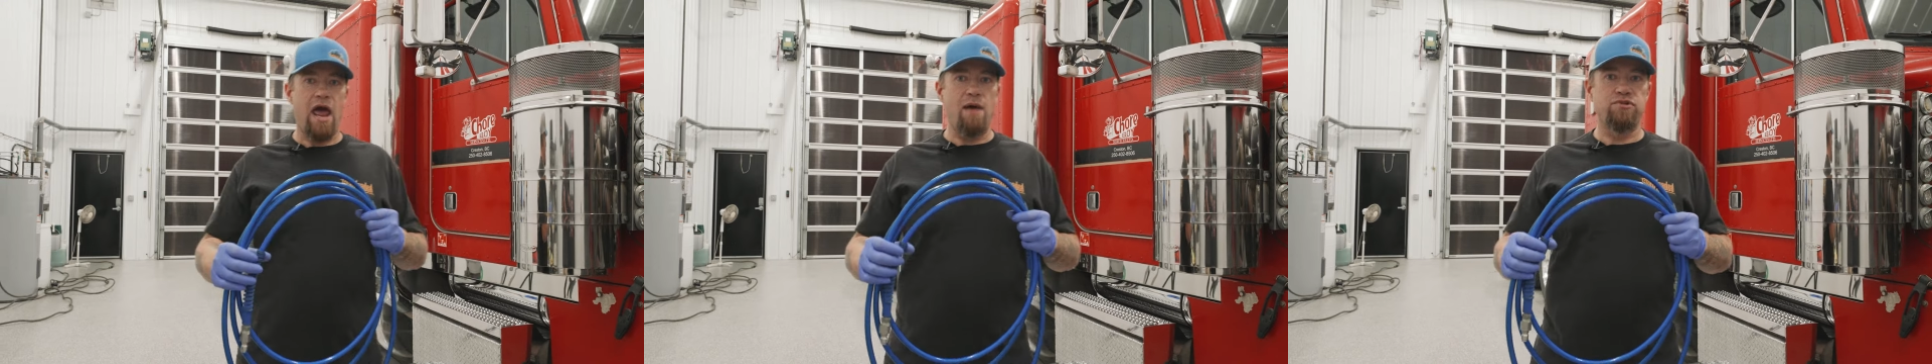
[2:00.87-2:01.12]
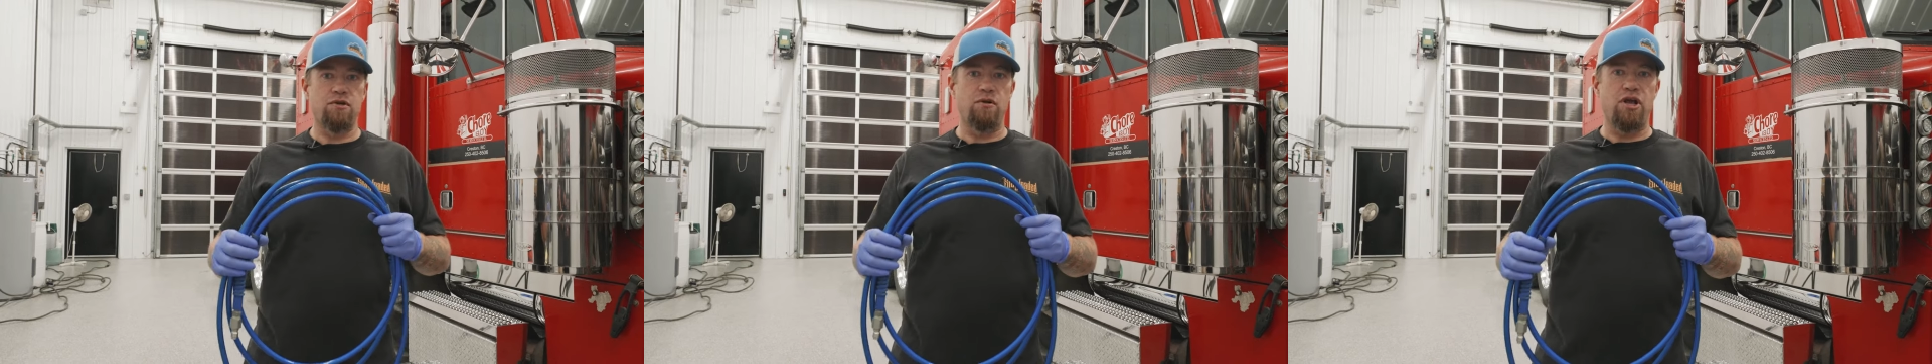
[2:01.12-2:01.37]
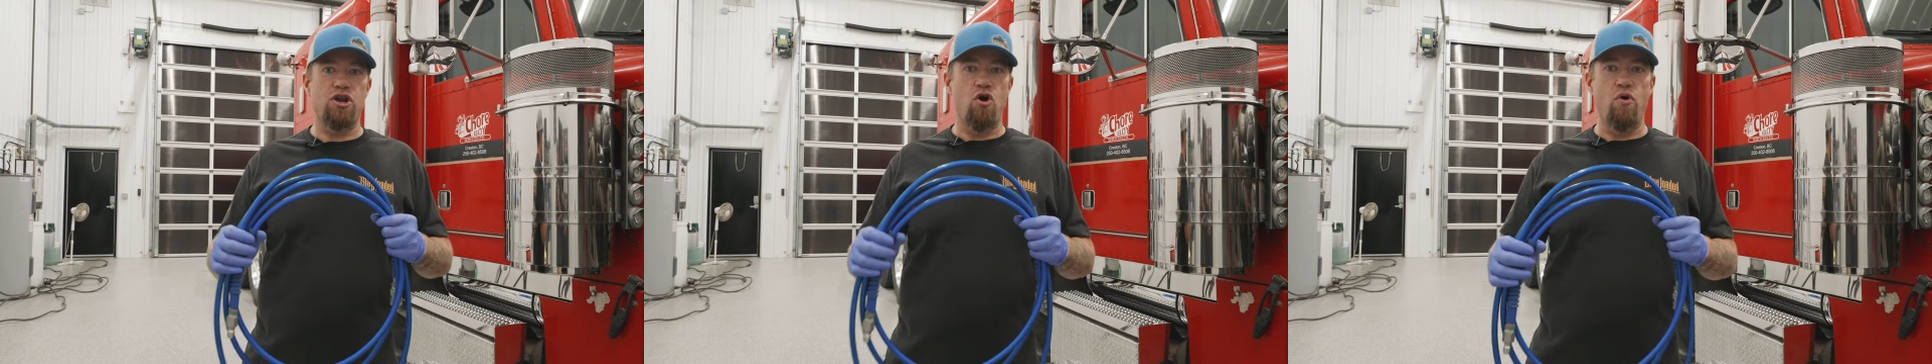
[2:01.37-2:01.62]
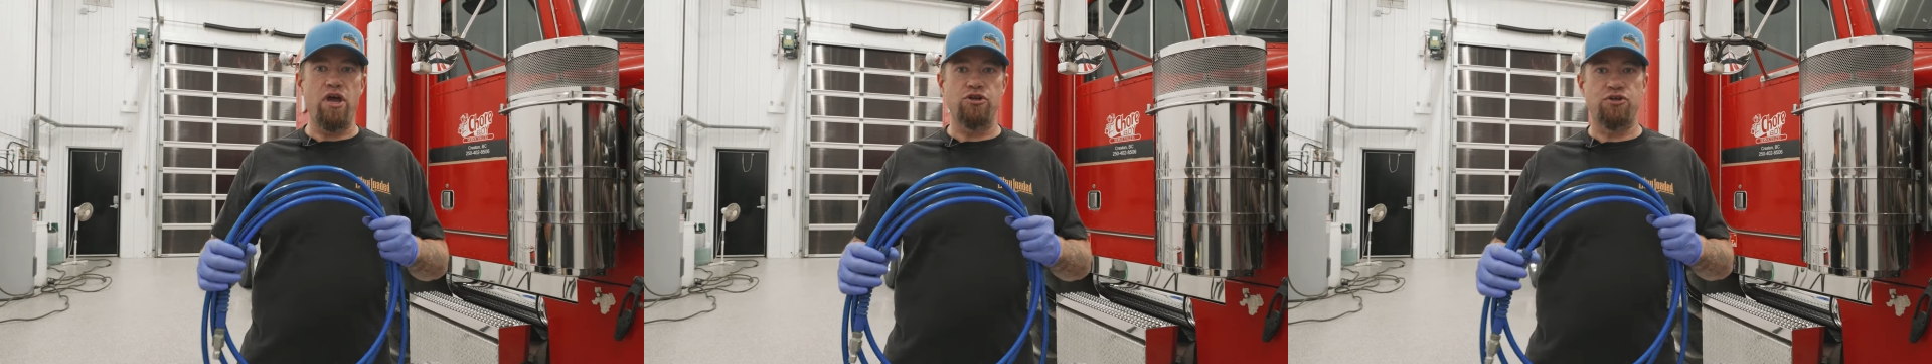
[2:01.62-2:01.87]
Absolutely
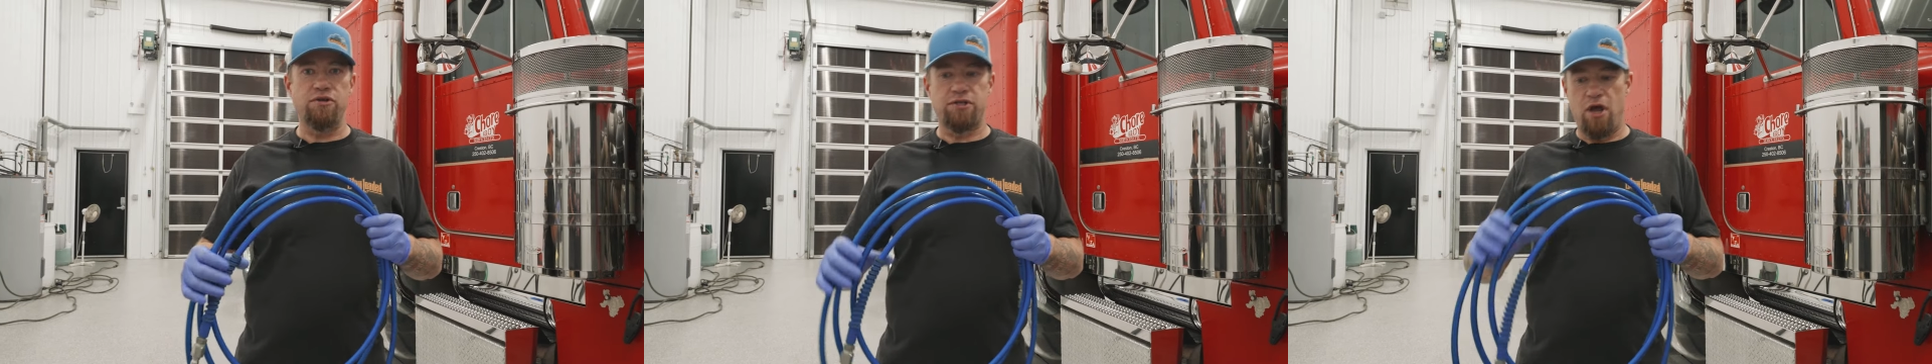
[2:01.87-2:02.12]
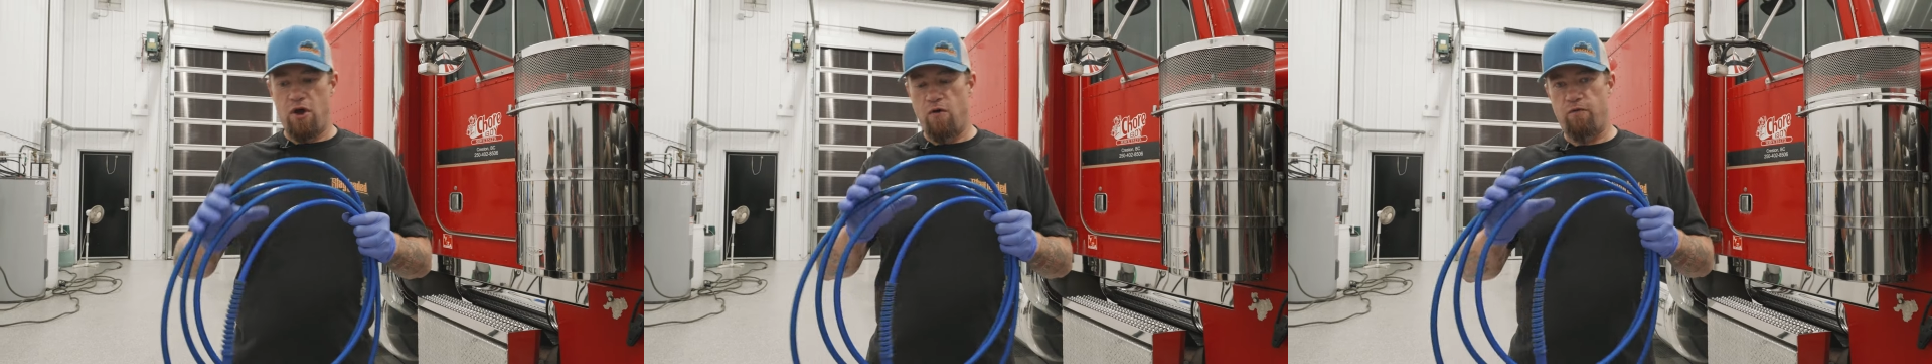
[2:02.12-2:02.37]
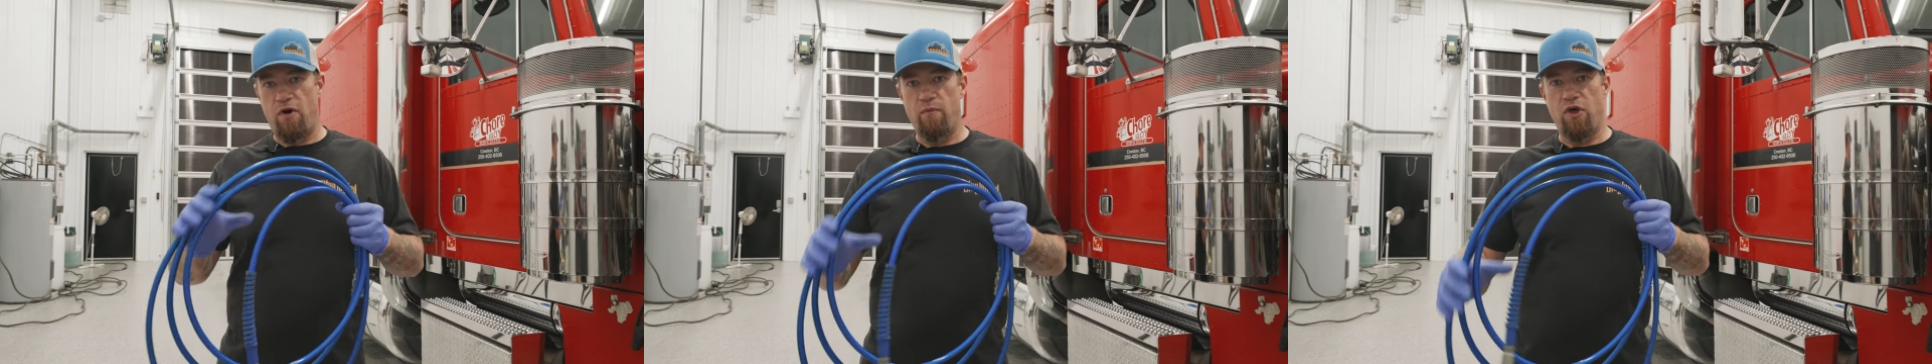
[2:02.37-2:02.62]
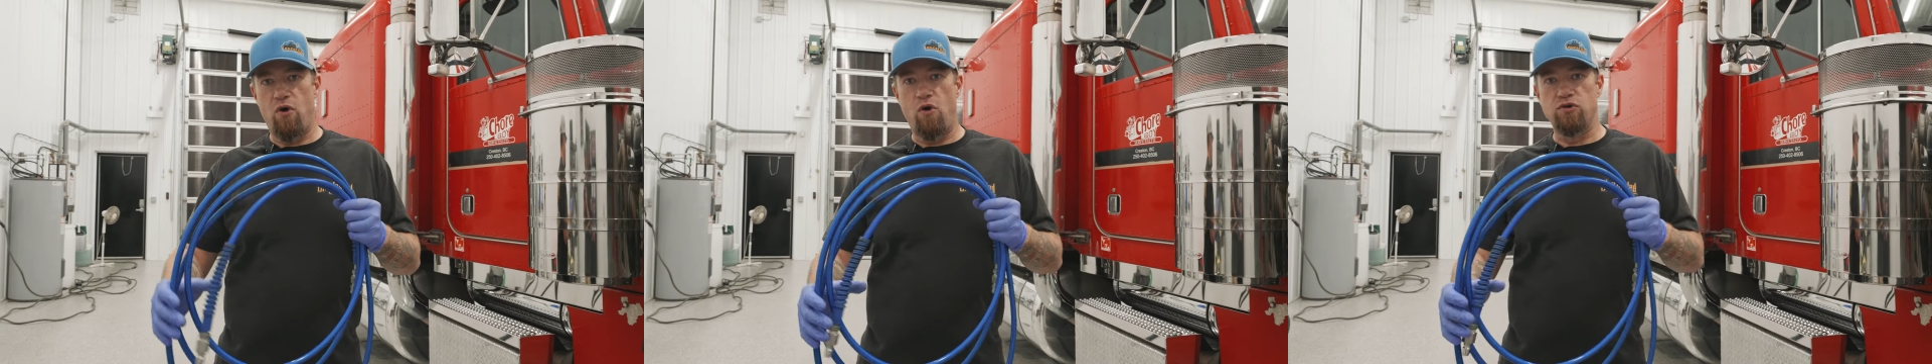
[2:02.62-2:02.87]
no issues from
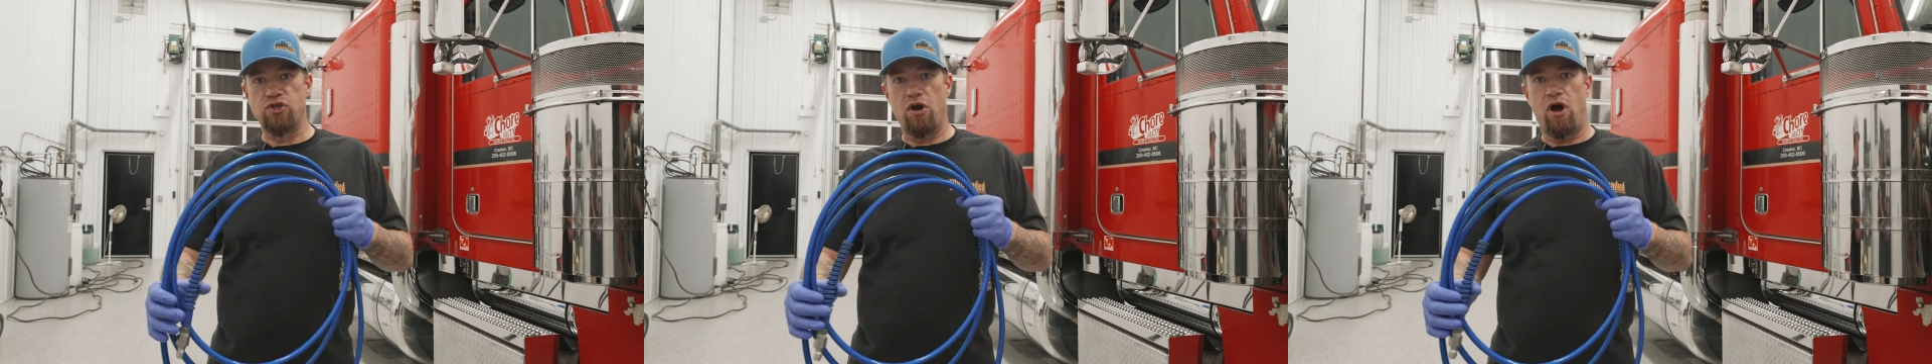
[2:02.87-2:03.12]
the hose at